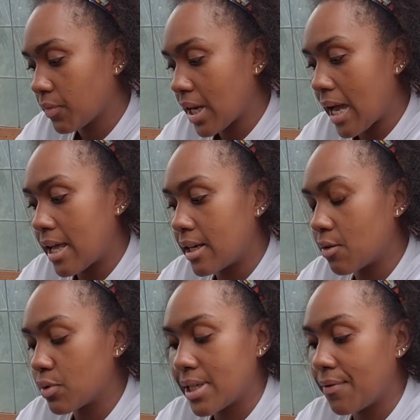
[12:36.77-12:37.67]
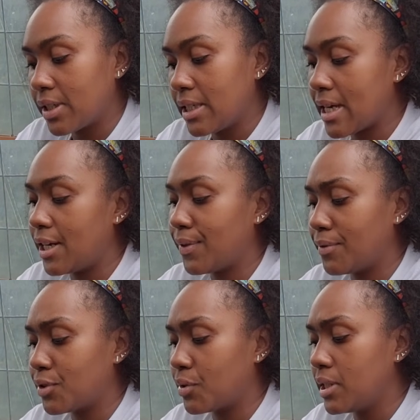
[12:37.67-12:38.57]
and it's 70 to 85
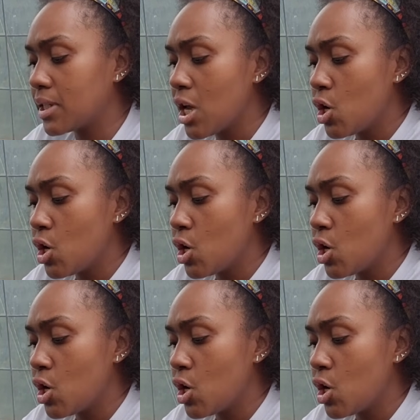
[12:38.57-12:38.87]
degrees,